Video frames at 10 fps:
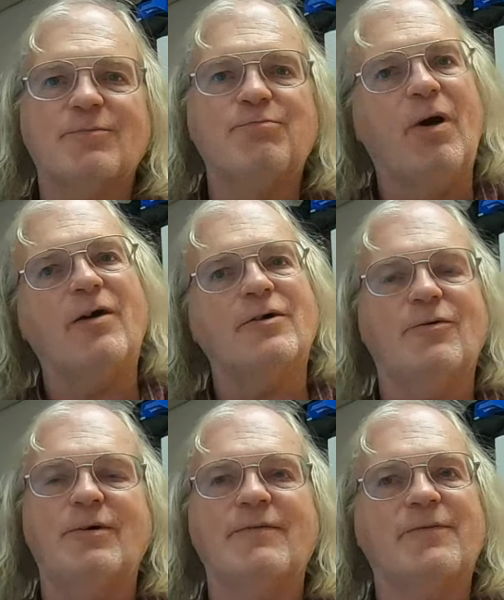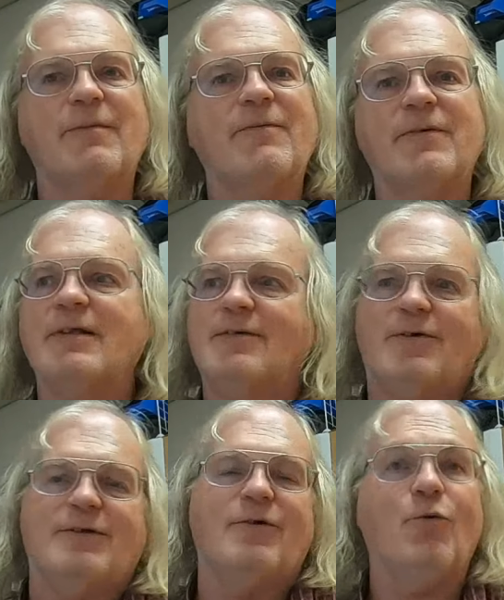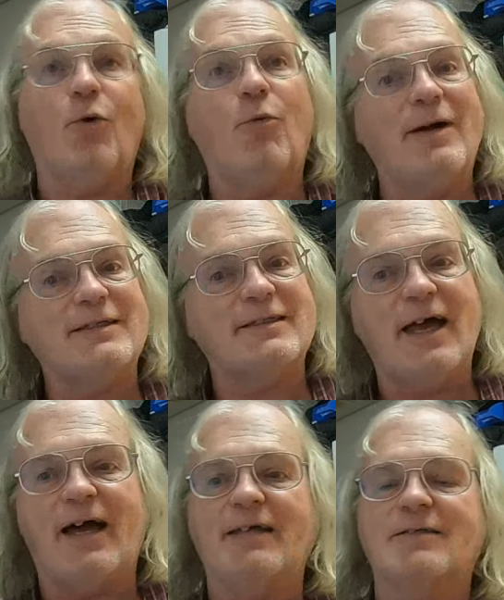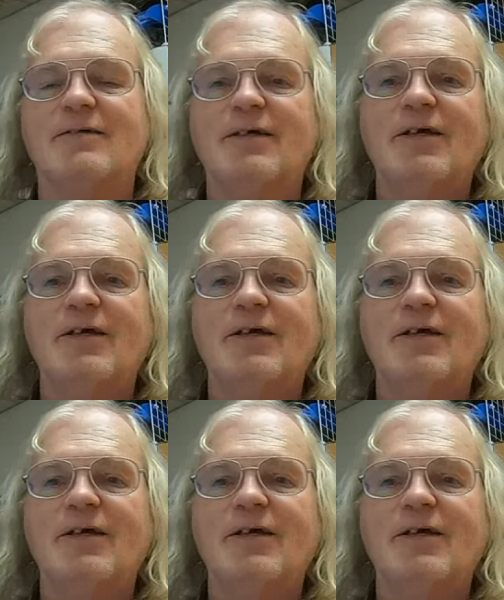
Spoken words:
or borrow one from a friend. You want to know, well, what size?